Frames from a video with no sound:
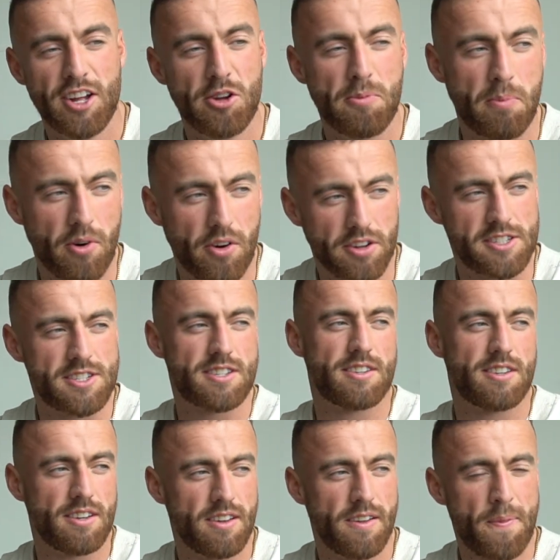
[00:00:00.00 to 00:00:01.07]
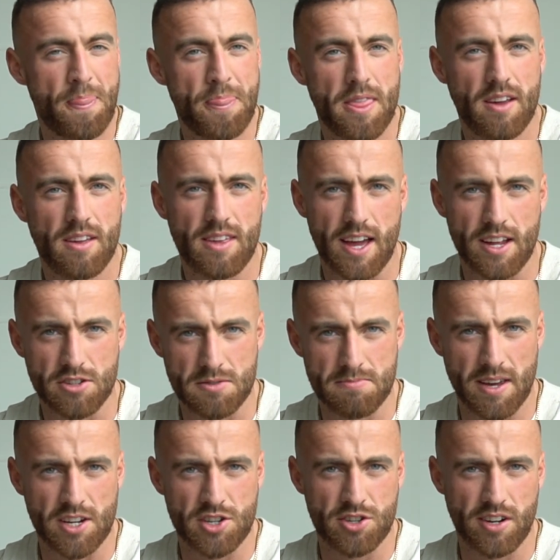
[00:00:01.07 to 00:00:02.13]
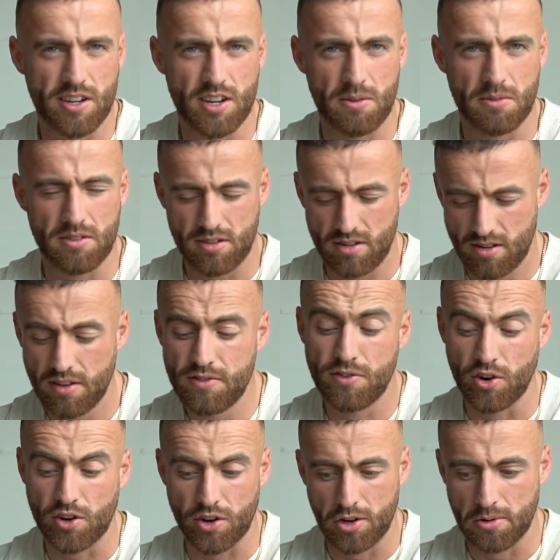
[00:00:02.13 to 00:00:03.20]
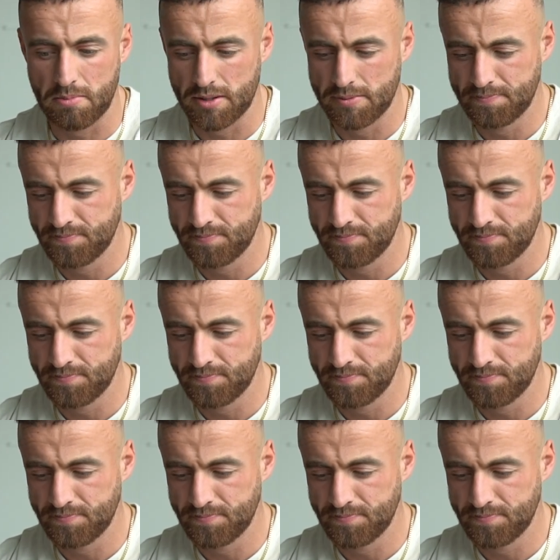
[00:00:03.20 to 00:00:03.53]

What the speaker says: but yeah, just making sure you don't fuck it up.